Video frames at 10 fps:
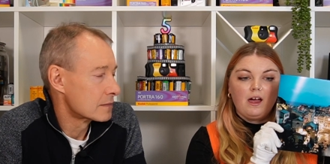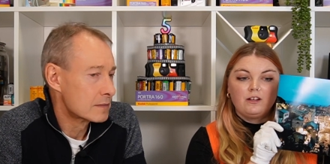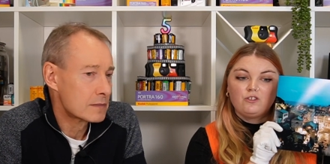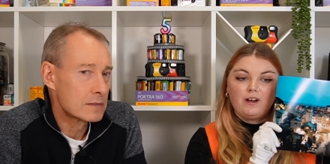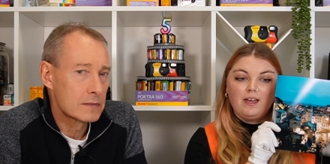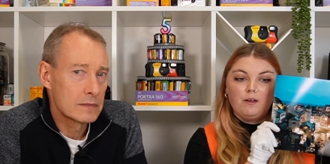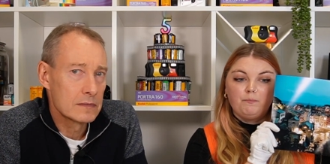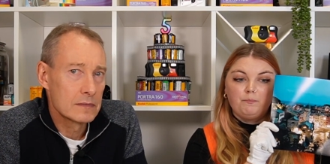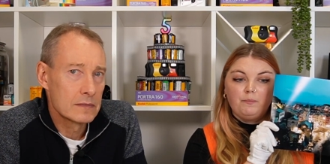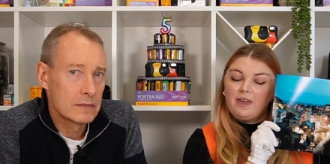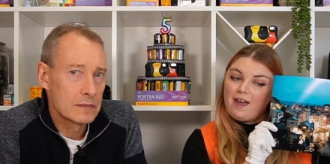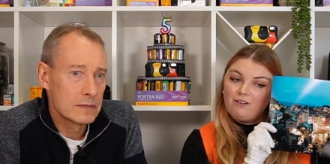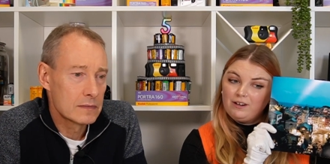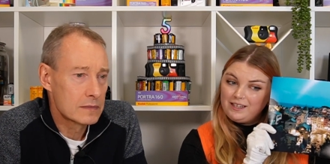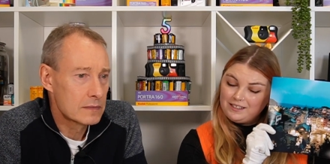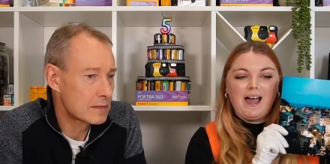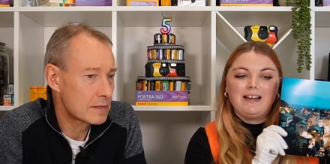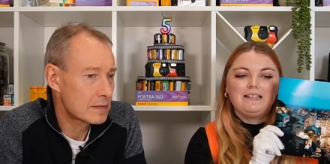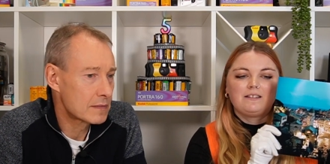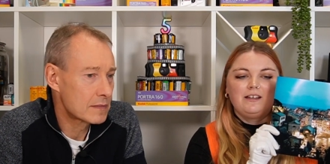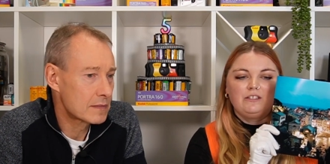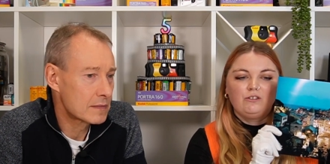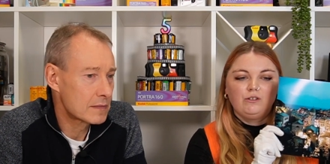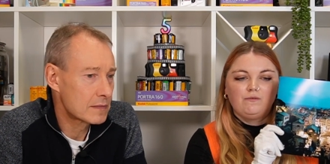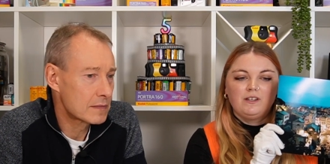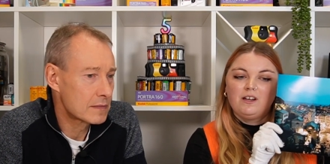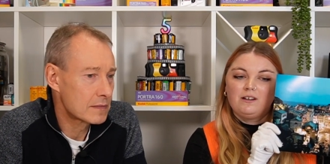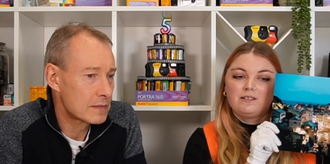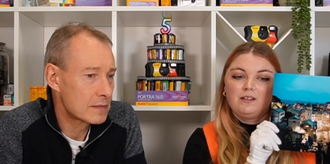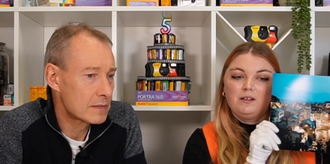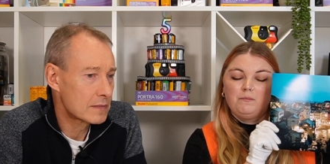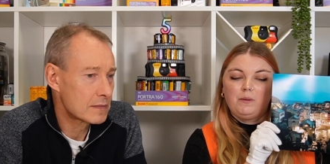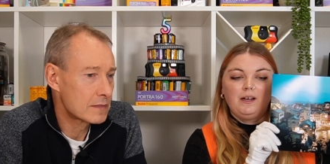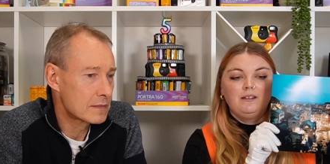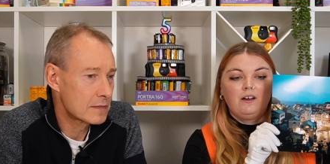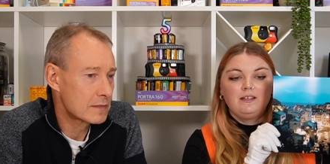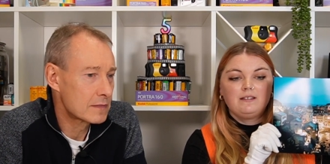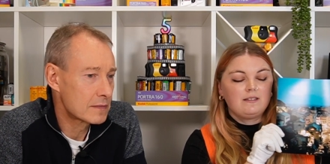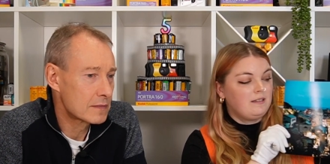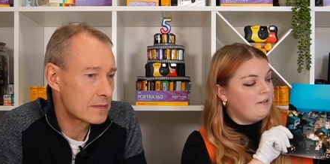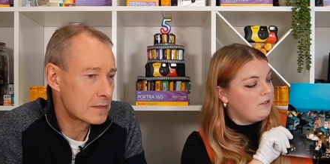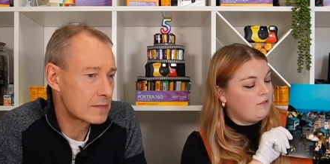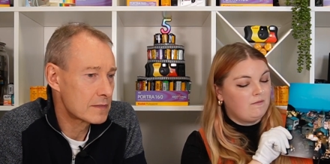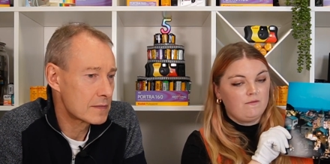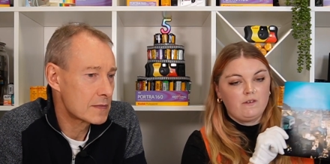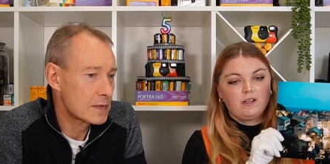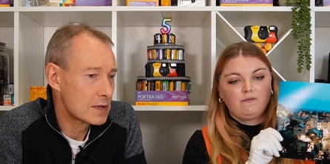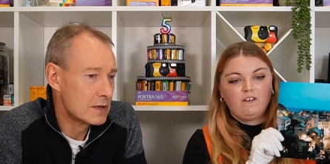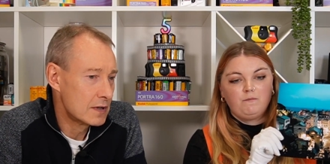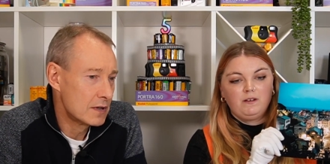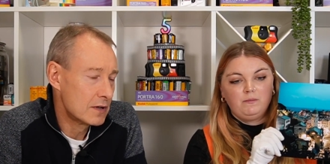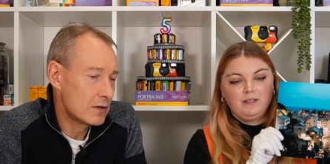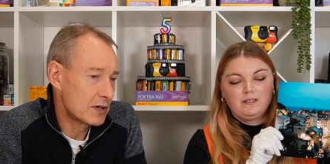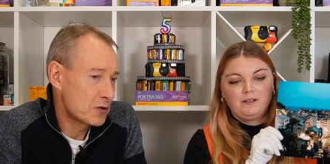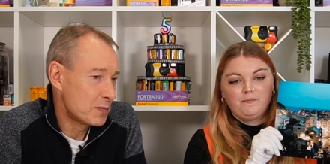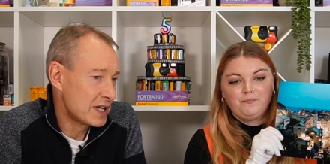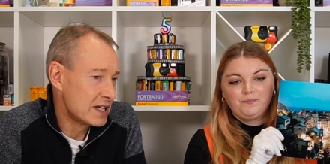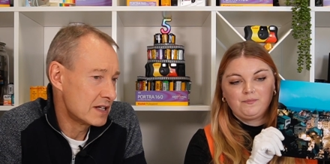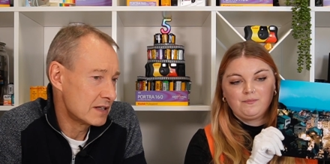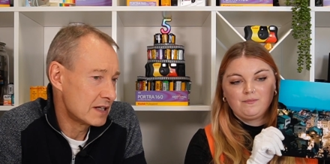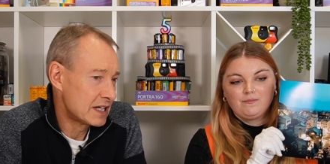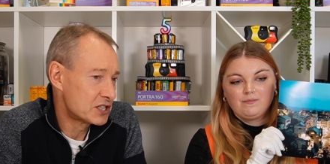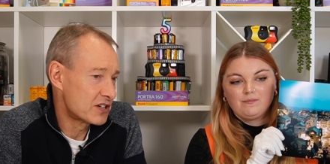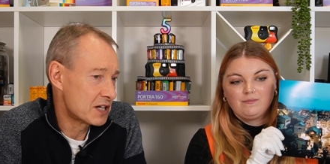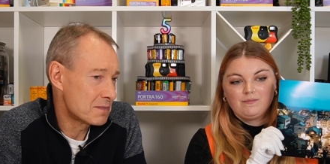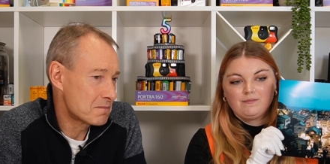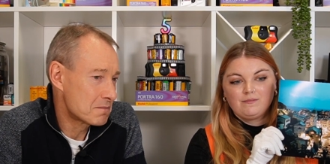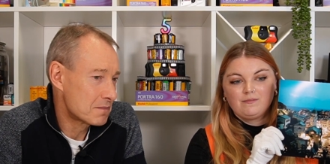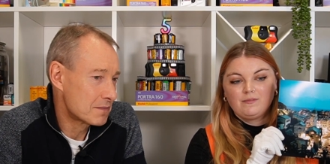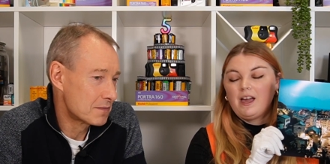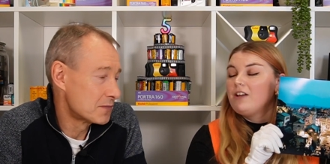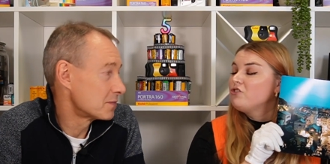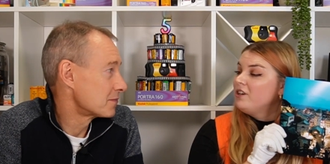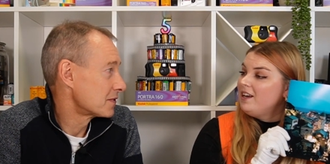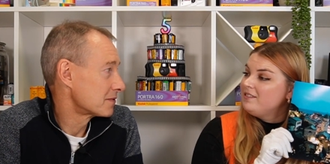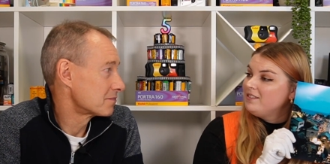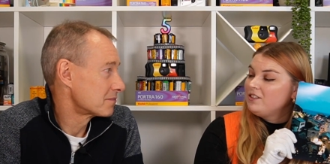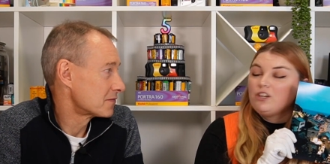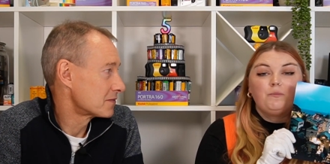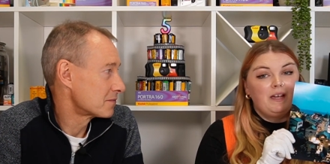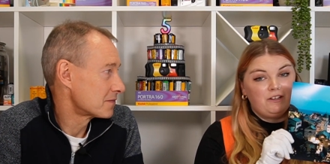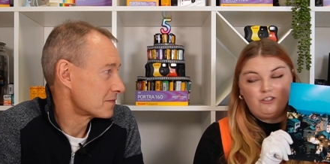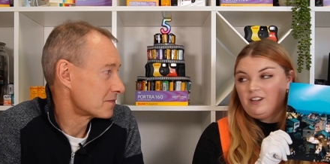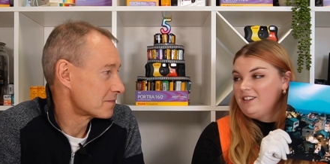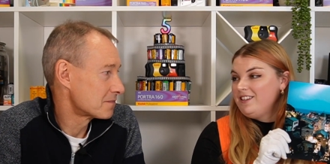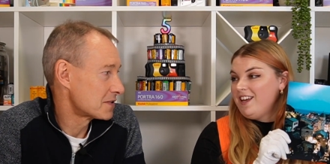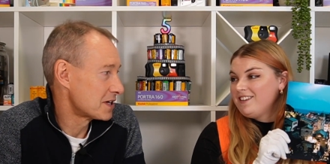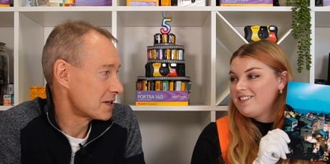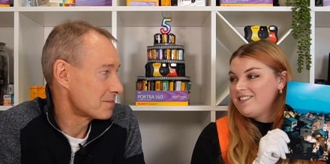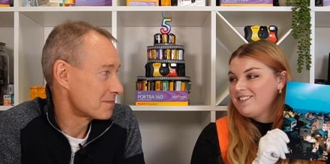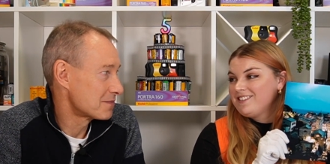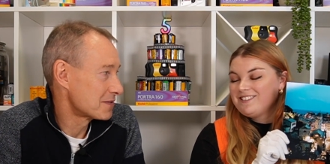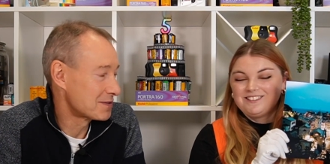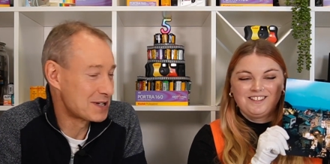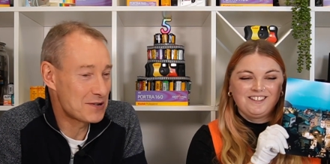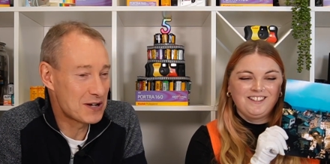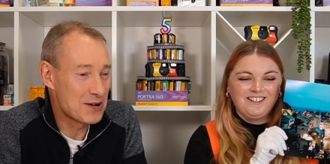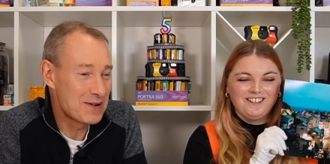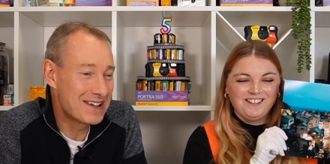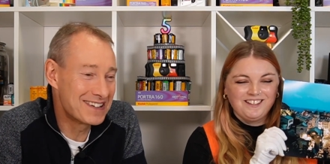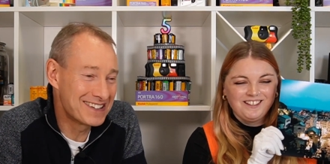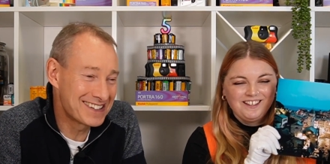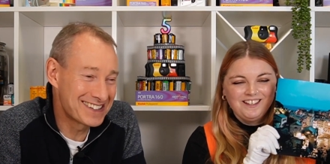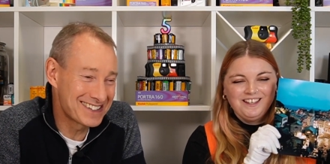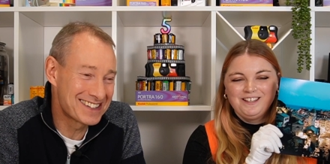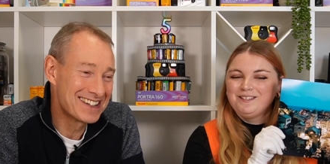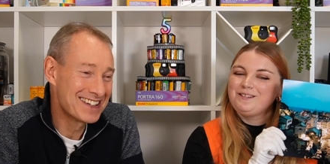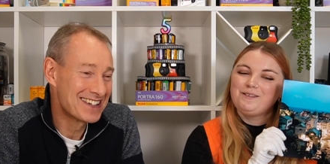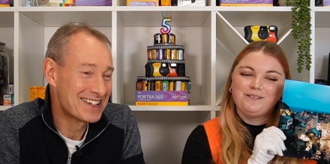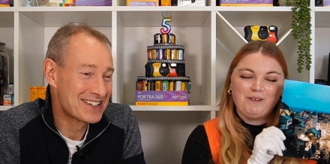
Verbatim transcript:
Speaker 1: Andrea Bieri, and it's titled "Vernazza by Night," and that was on 35mm.
Speaker 2: Or it could be Andrea.
Speaker 1: Andrea, could be Andrea,
Speaker 2: yes. Yeah, we don't know.